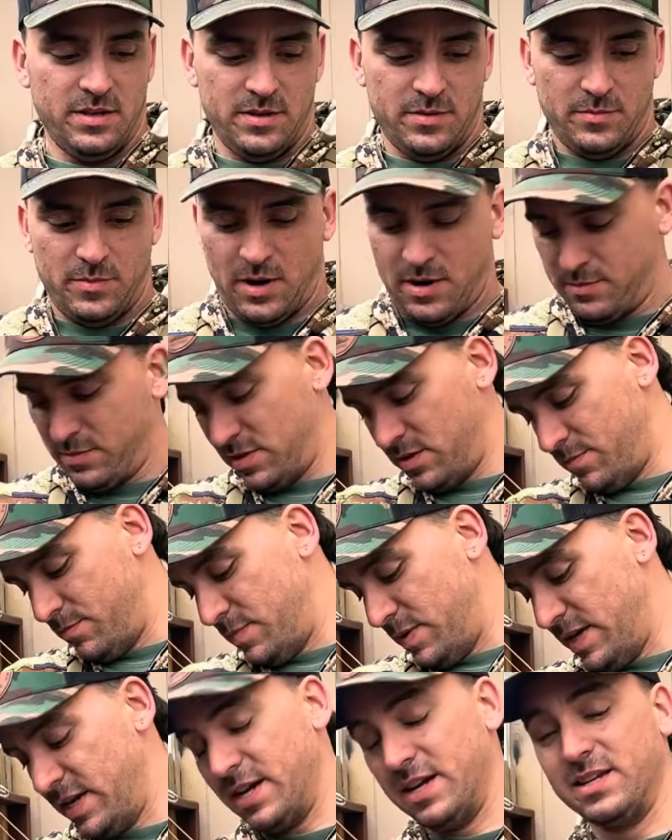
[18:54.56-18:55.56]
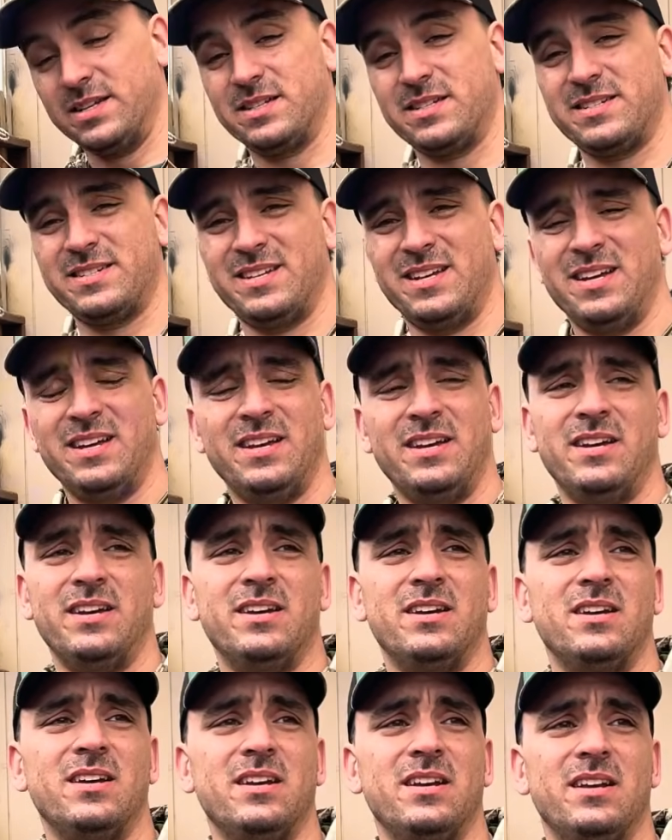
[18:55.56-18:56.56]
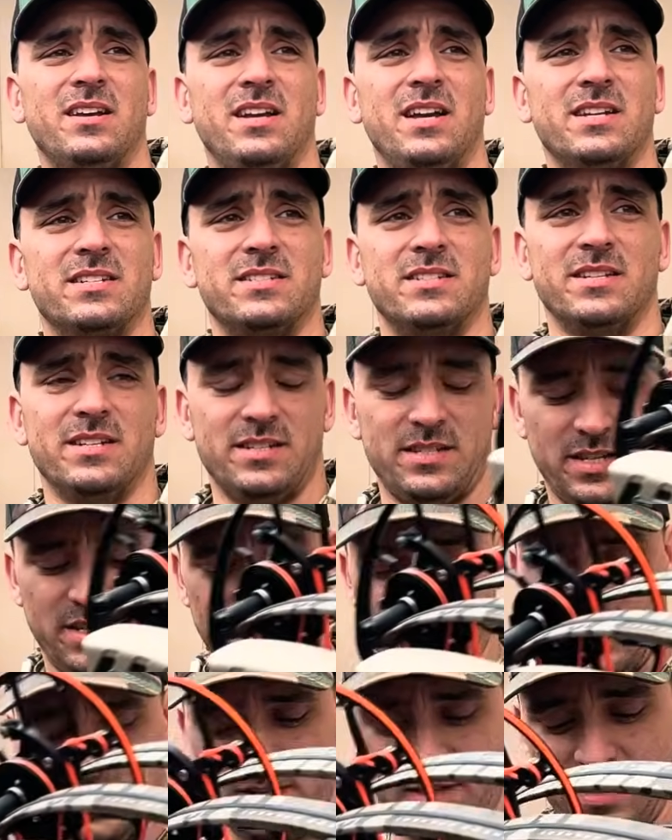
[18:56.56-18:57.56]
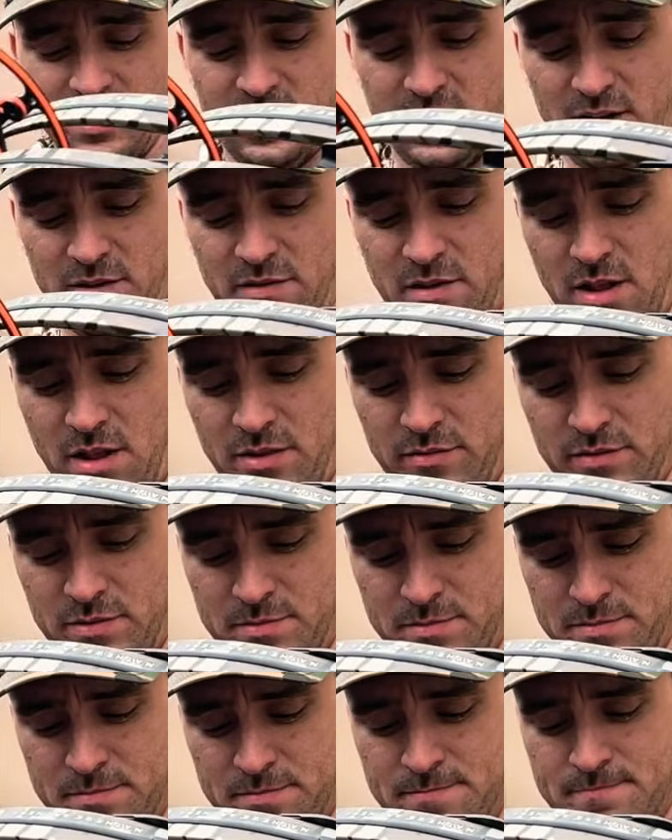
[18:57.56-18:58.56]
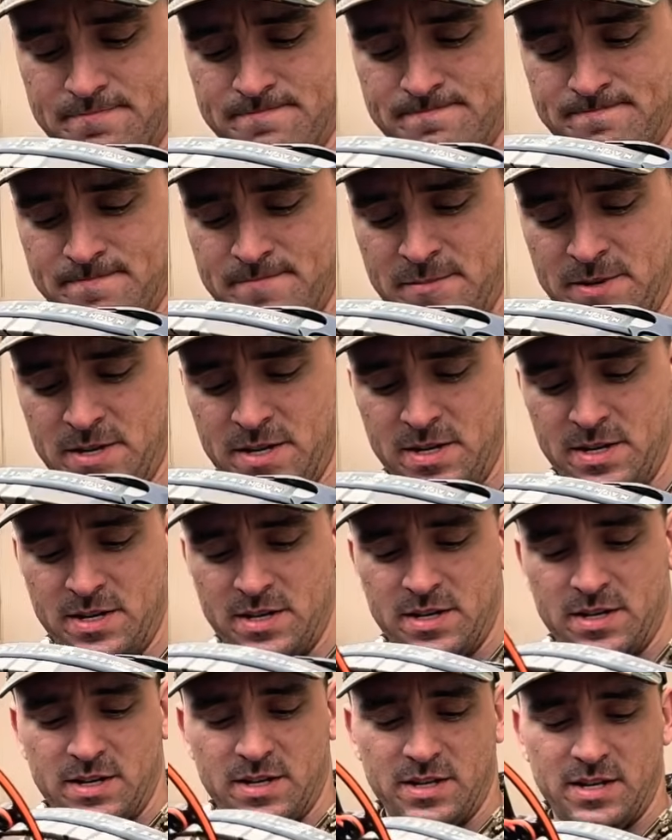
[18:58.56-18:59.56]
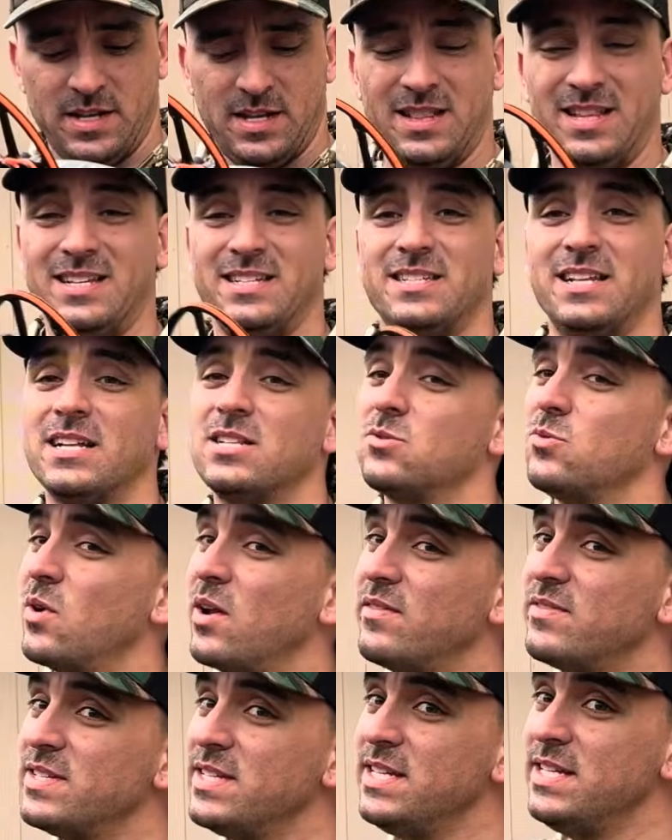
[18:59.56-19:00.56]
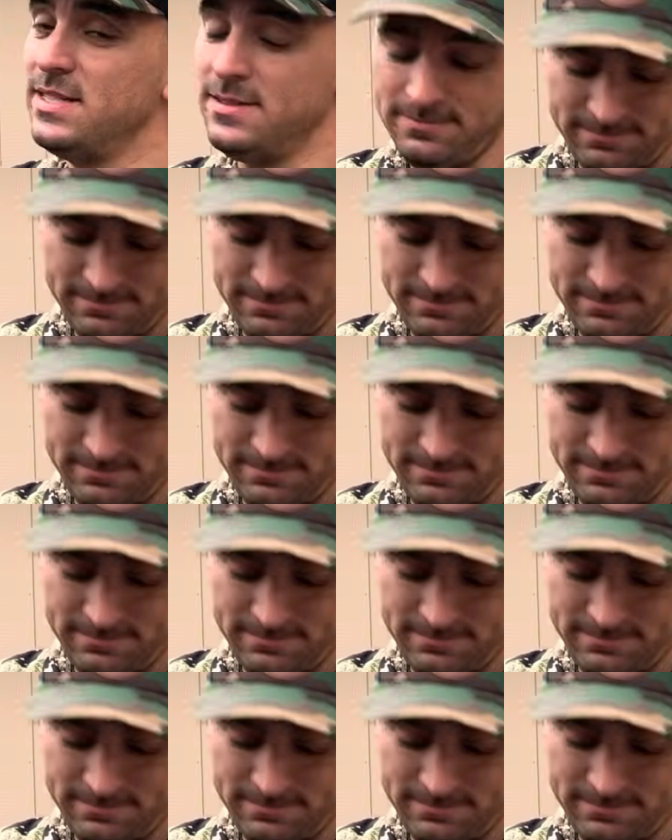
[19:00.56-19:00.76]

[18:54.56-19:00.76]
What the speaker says: probably the biggest exit out of all of them. At least that's what I've seen.